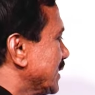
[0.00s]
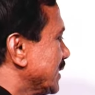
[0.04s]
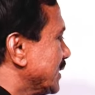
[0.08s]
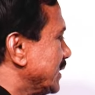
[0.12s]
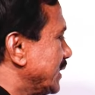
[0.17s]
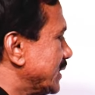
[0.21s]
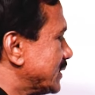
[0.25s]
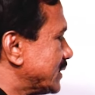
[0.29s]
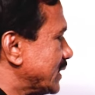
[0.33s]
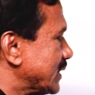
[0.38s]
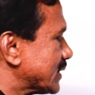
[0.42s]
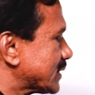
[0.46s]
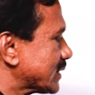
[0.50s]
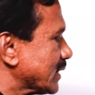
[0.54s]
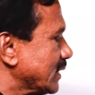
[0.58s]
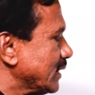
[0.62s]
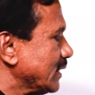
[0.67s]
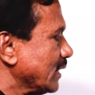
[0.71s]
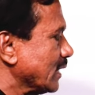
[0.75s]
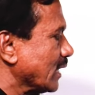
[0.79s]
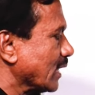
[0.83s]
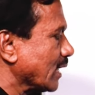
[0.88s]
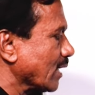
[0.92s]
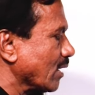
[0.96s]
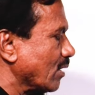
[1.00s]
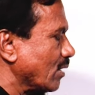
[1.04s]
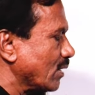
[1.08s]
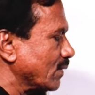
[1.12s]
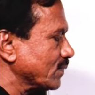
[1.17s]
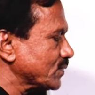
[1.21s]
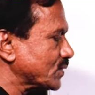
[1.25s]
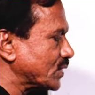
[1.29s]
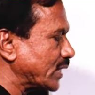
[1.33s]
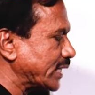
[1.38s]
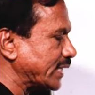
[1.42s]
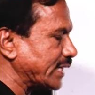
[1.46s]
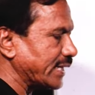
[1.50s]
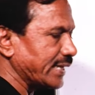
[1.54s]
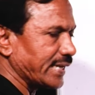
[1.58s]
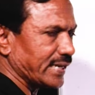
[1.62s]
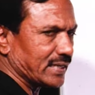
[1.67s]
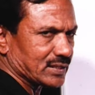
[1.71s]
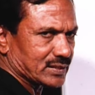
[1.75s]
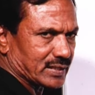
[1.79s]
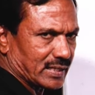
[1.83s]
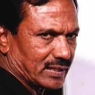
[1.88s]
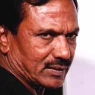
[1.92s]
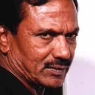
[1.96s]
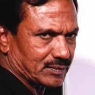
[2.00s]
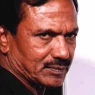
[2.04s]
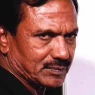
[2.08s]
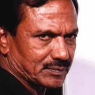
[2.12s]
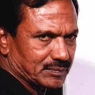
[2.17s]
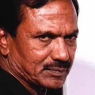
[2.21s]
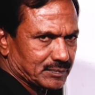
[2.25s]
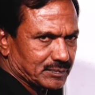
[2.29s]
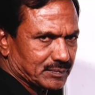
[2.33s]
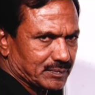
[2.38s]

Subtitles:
This is the law of segregation.